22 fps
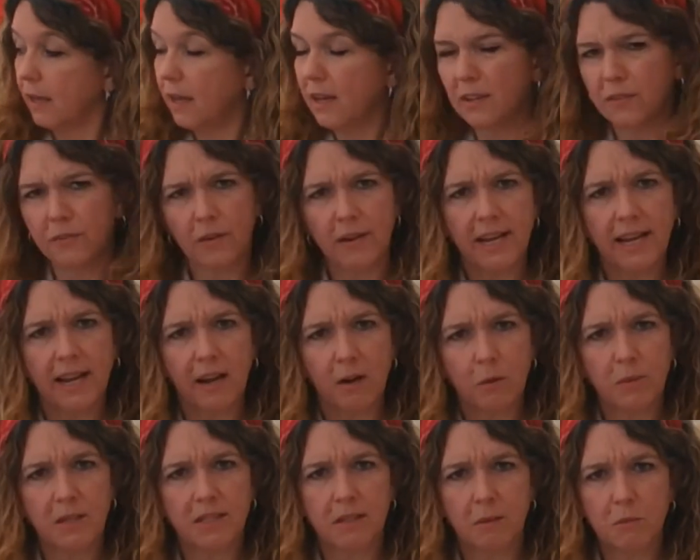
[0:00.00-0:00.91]
It's funny
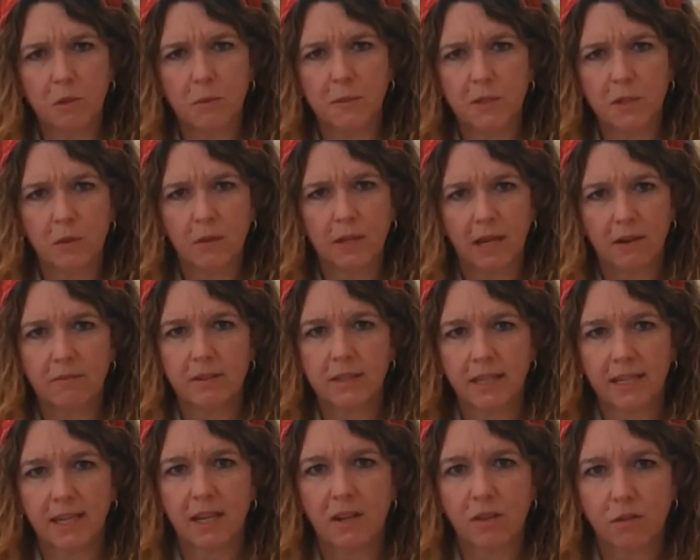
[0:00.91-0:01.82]
how we seem to be doing
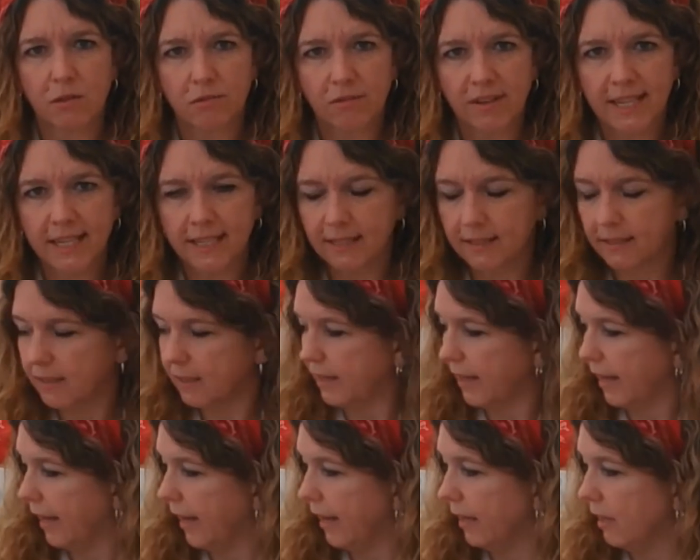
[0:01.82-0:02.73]
everything in threes
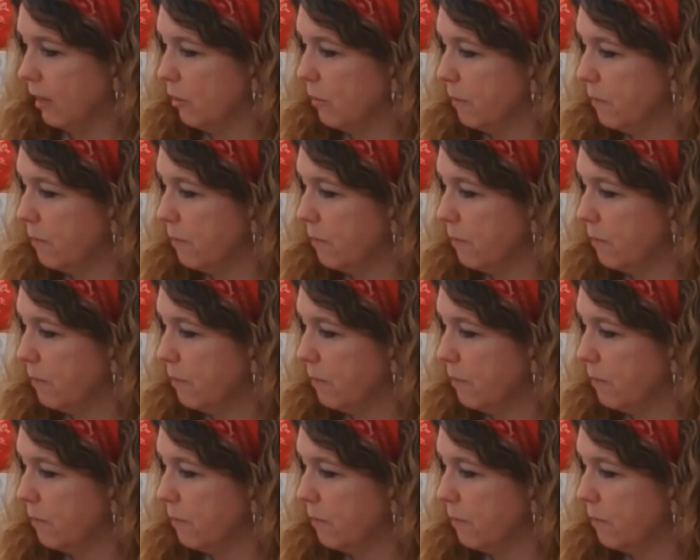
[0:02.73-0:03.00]
today.